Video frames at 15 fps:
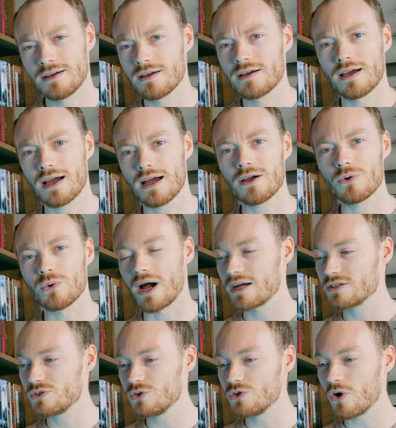how? I
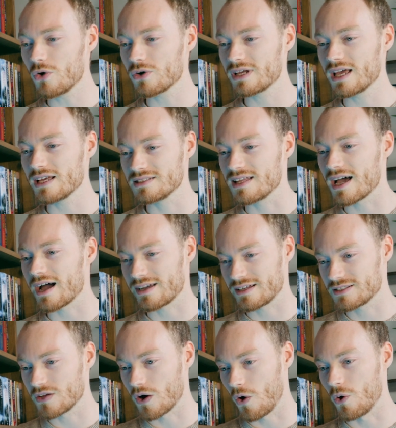do not get that
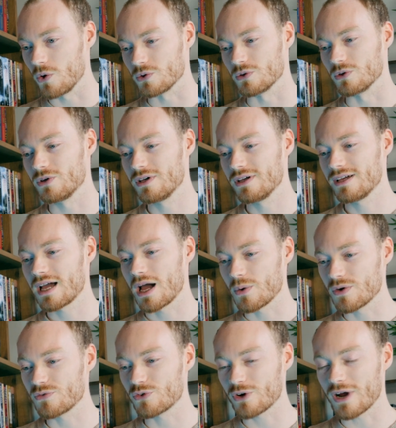at all.
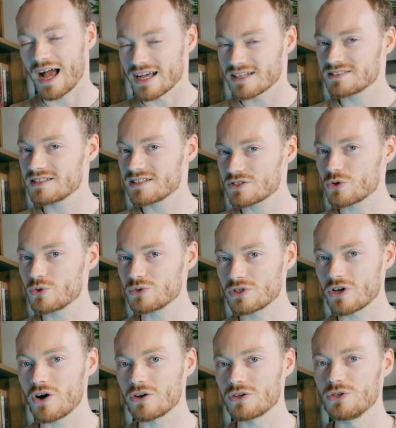However, as this goes
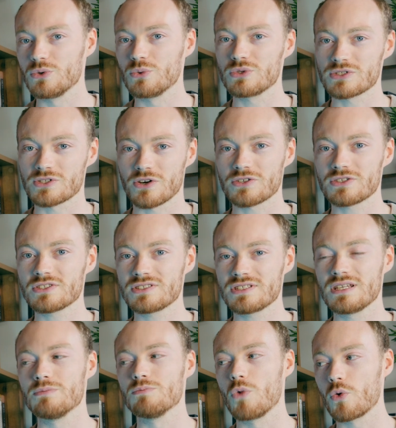on, you will start to
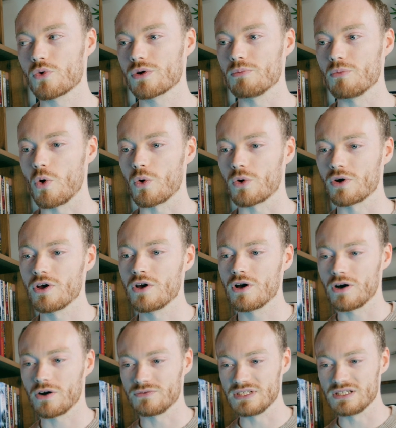see more and more
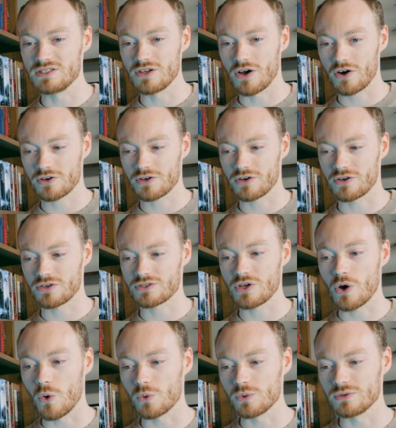of these darker
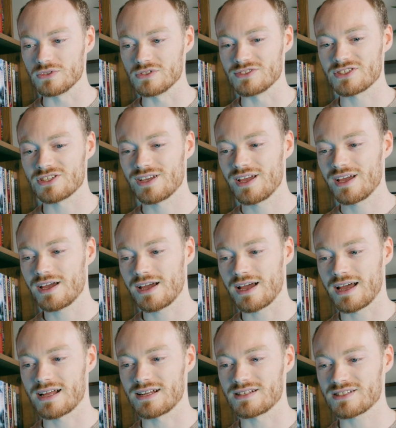tones
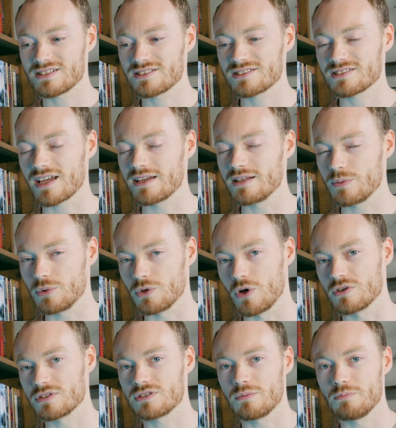and side
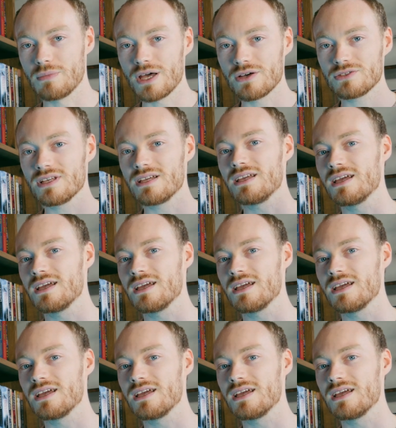plots melding